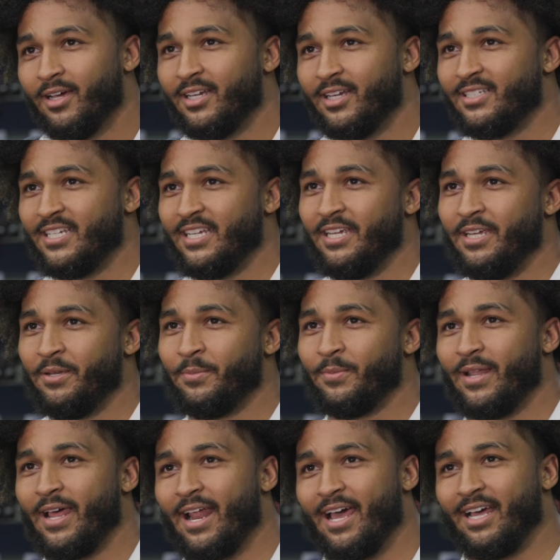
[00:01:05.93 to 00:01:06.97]
a
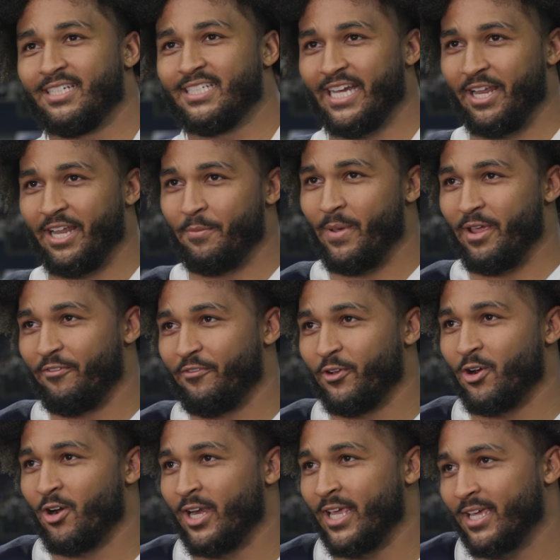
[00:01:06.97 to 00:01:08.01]
team that had Jalen
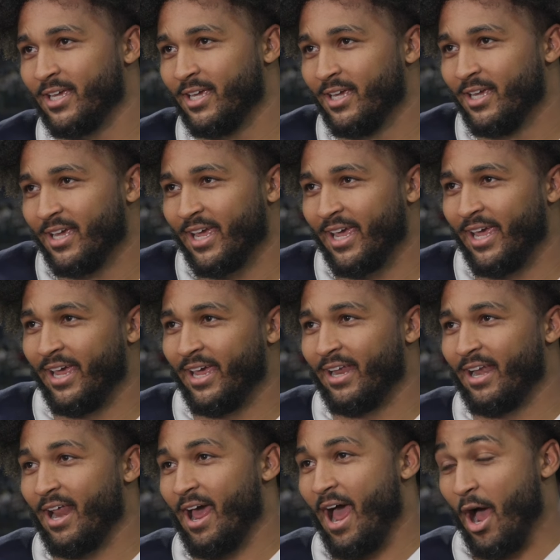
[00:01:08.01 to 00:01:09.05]
Mayfield on it,
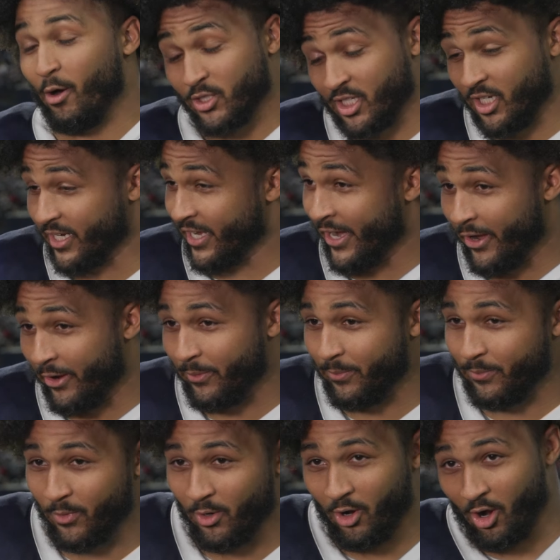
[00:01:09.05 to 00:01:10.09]
and I was cooking up
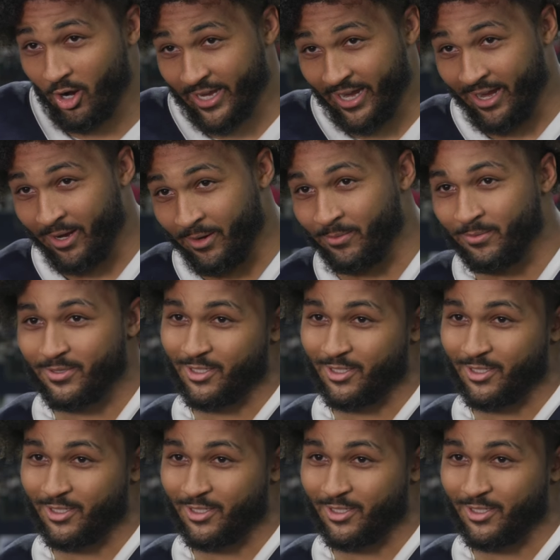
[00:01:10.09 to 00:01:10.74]
all game.